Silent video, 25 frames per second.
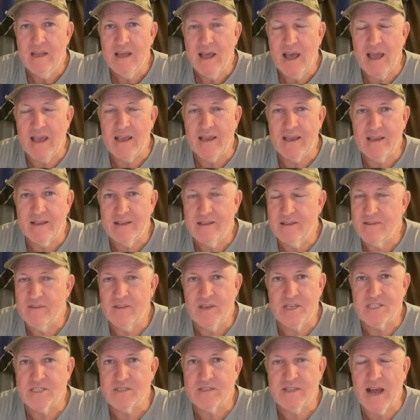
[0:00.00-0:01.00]
And
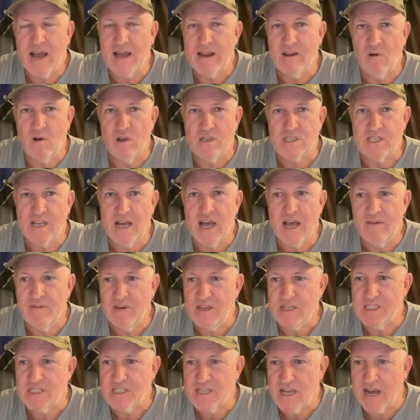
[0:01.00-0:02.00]
this daylight
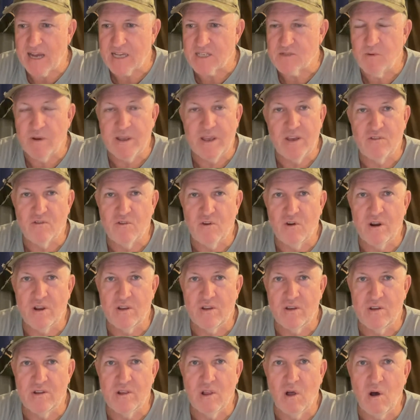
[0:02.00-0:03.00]
saving sucks when you're trying
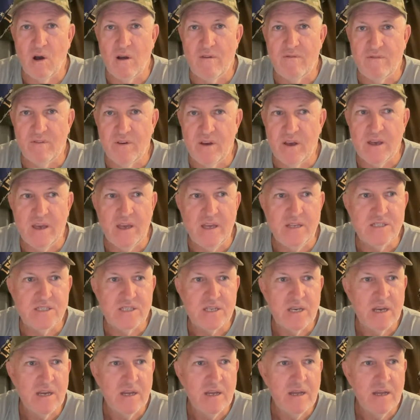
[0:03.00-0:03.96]
to do live feeds